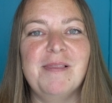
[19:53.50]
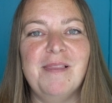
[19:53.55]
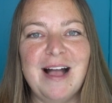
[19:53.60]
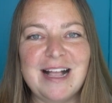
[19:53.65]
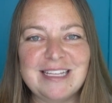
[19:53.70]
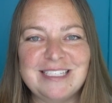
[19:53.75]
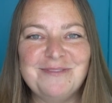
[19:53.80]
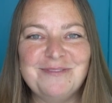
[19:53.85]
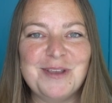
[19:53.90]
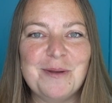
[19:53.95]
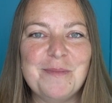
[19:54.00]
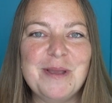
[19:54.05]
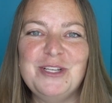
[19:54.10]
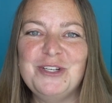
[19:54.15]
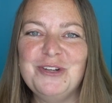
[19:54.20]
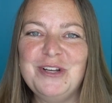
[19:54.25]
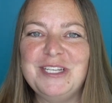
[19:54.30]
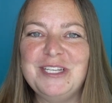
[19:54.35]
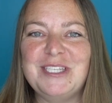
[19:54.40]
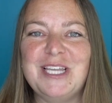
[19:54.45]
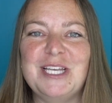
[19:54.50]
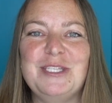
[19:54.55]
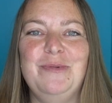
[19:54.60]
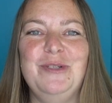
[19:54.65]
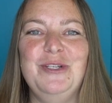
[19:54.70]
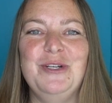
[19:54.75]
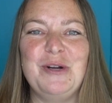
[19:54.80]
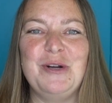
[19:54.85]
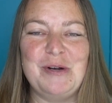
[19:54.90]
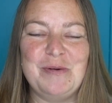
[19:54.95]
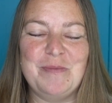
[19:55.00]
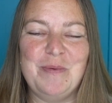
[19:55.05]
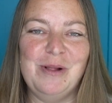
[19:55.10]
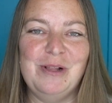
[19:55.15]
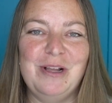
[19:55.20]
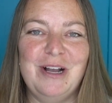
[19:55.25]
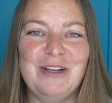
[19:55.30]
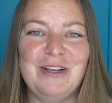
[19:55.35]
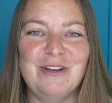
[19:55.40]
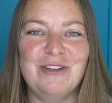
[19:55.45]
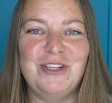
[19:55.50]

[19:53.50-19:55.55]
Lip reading: lots of yummy treats. That's when you're gonna pull out your